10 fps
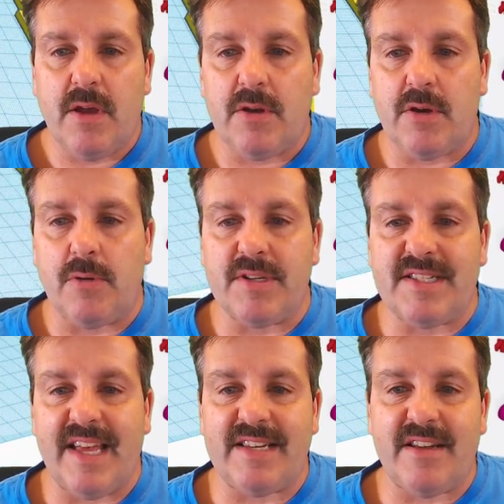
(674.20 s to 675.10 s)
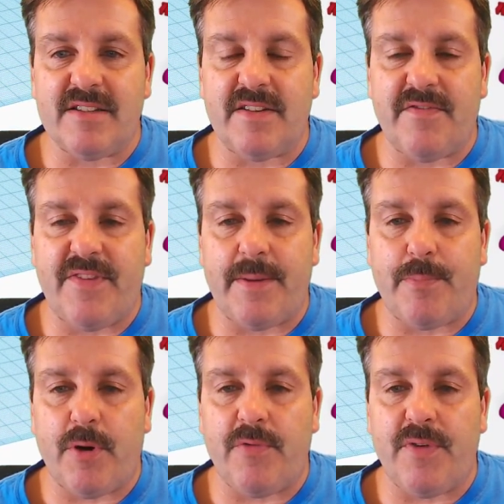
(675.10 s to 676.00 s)
Notice that doesn't fit
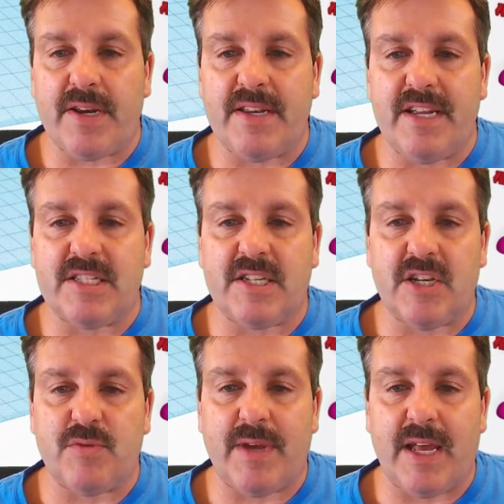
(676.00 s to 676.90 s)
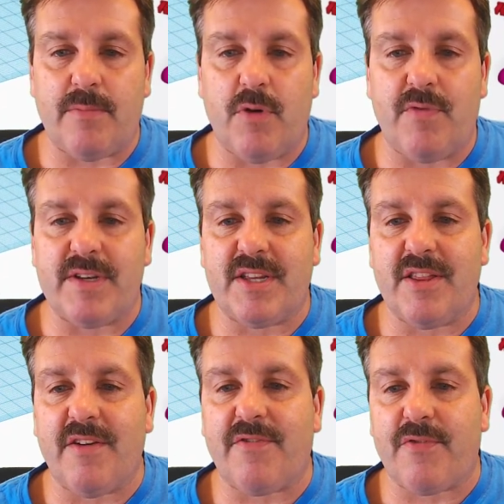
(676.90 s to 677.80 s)
perfect. It's because we got to move it to
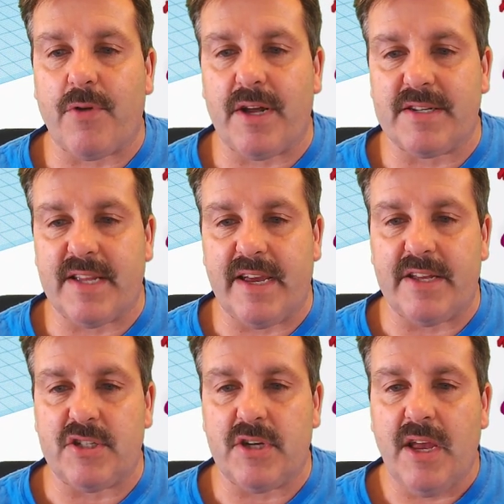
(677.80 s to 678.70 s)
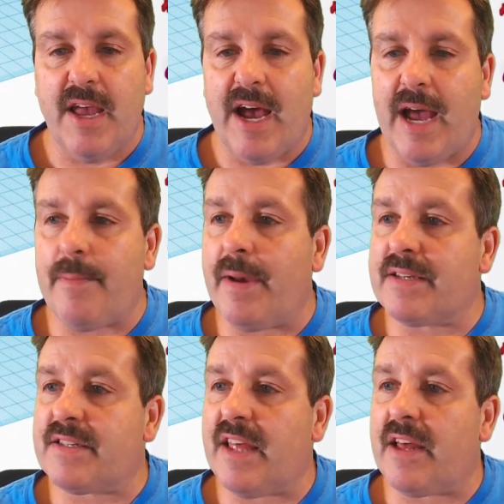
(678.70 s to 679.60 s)
the front edge. I
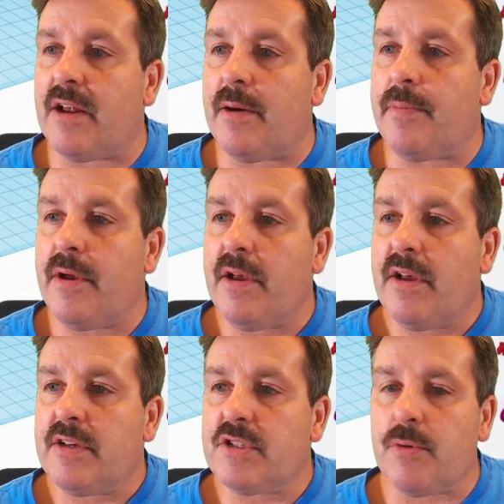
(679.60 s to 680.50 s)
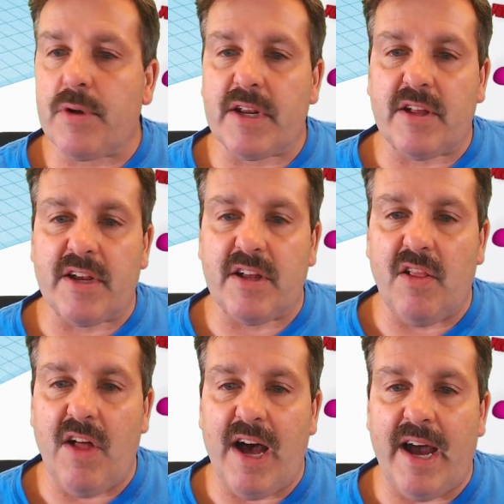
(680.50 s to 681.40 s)
messed that up. So we're going to click
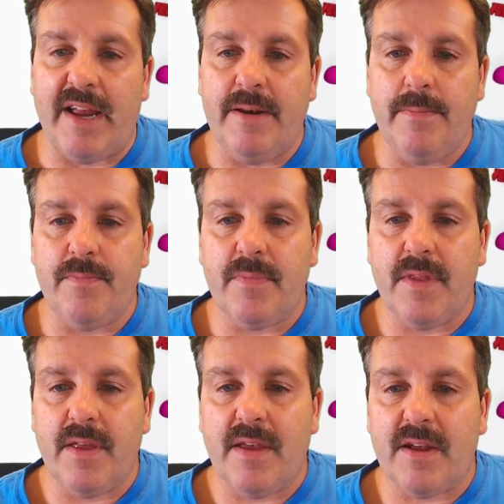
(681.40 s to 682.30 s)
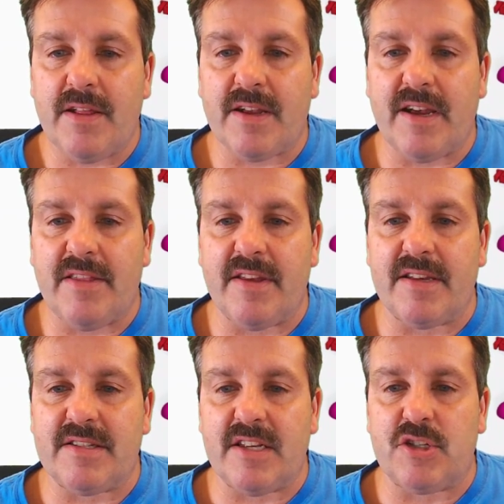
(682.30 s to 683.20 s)
align, click on
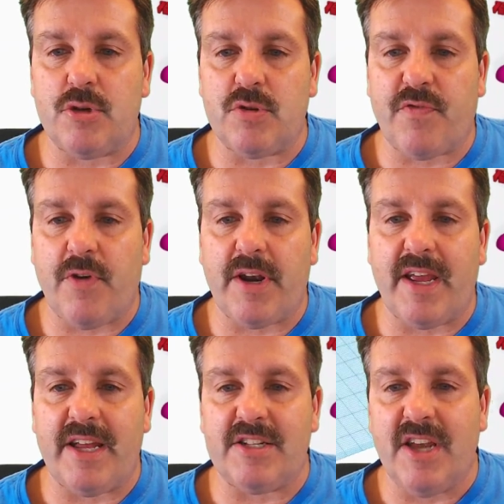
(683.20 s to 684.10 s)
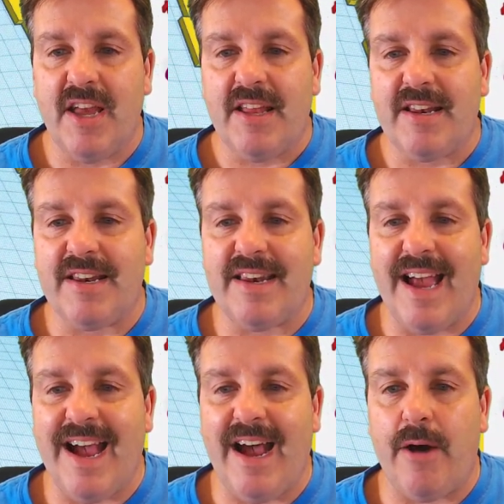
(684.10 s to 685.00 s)
this and choose front edge.
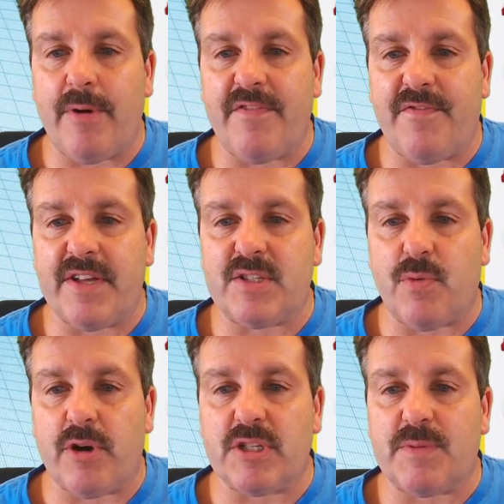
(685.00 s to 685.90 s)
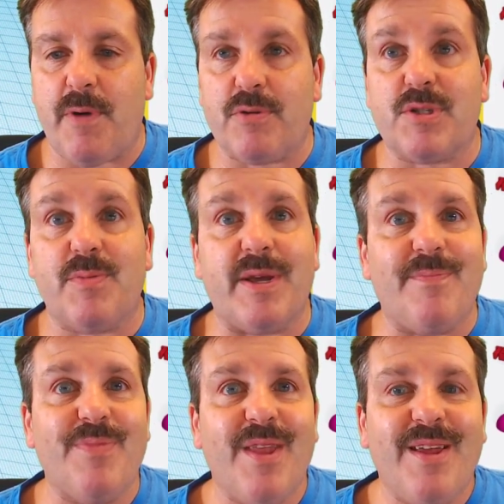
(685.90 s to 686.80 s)
Now it fits where it's supposed to be.
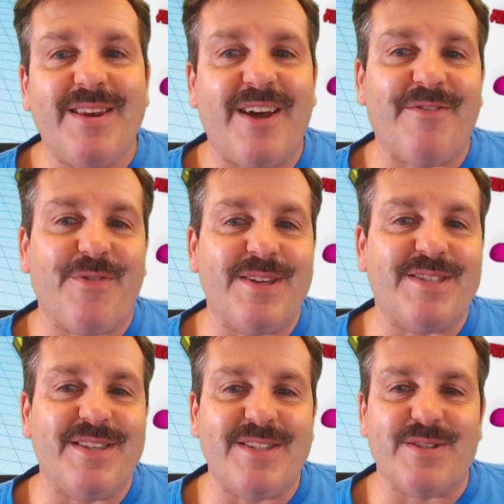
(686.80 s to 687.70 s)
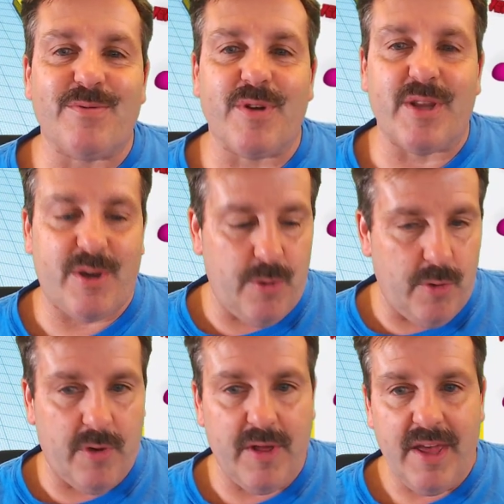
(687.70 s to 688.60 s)
Now friends, this is really
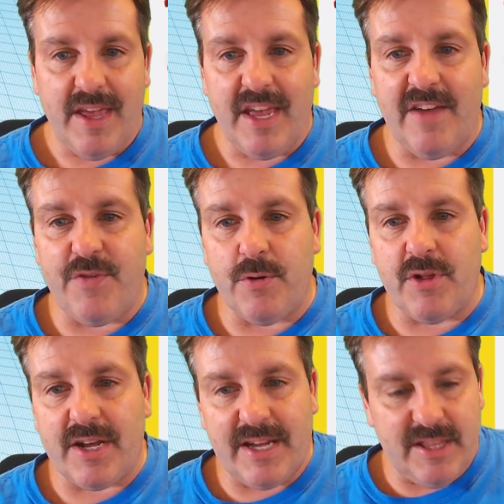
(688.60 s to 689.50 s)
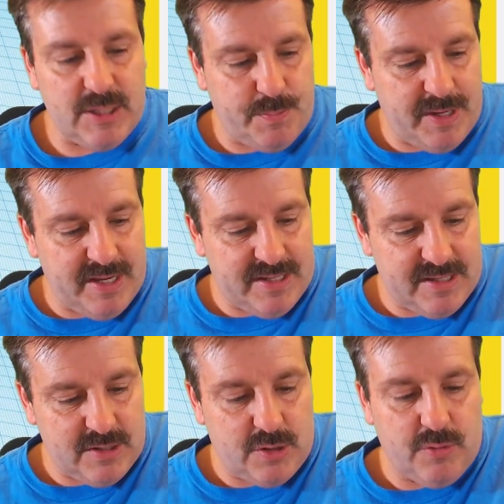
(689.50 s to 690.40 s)
cool. If you click on this
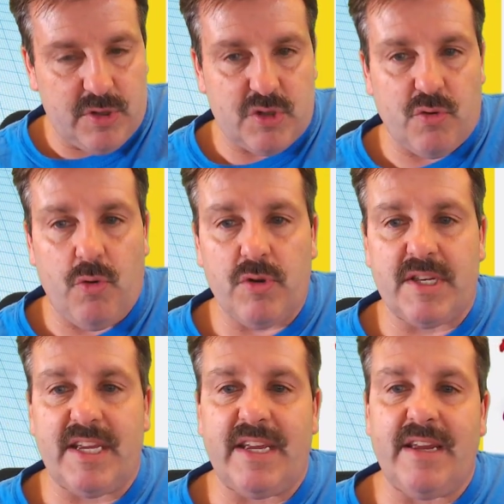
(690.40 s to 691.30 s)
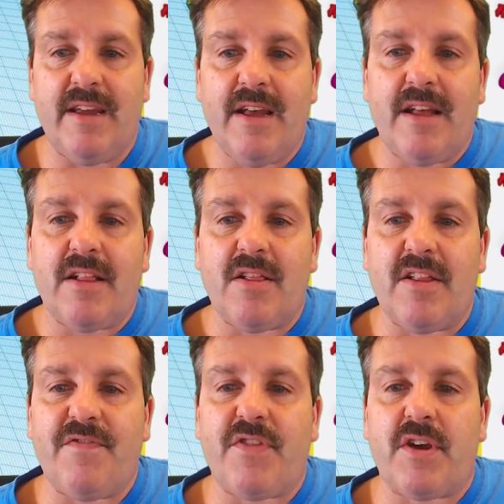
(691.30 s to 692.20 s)
piece, do Control D,
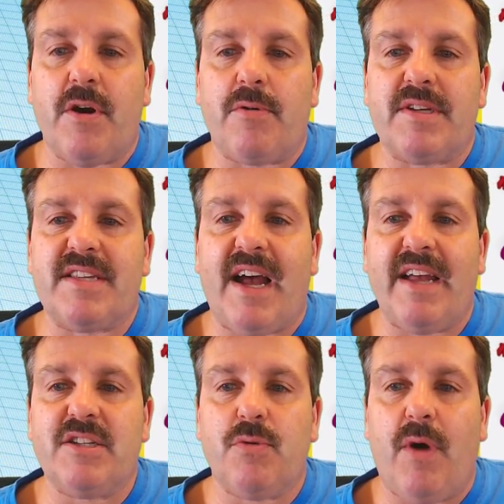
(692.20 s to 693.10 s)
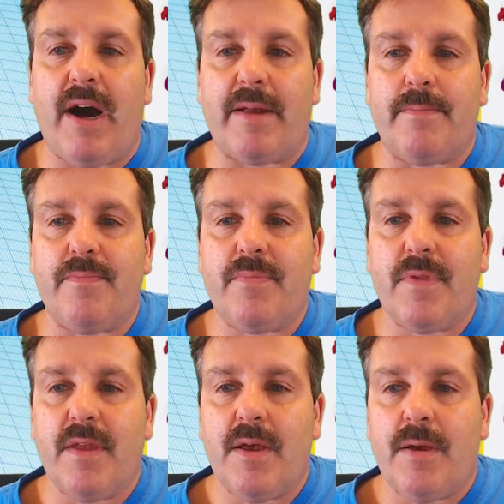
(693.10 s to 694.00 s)
lift the cone as high as you want,
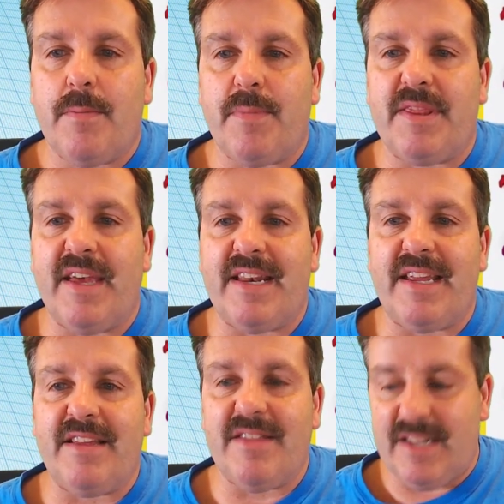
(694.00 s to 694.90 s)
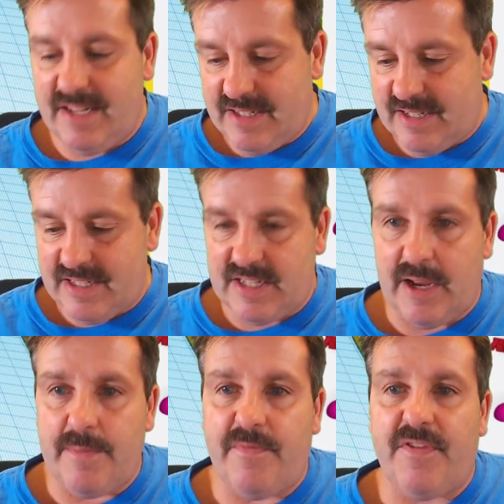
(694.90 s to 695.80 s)
but then in the distance
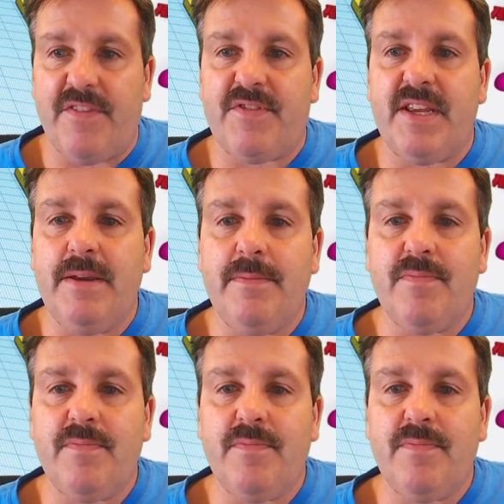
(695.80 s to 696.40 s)
type 50,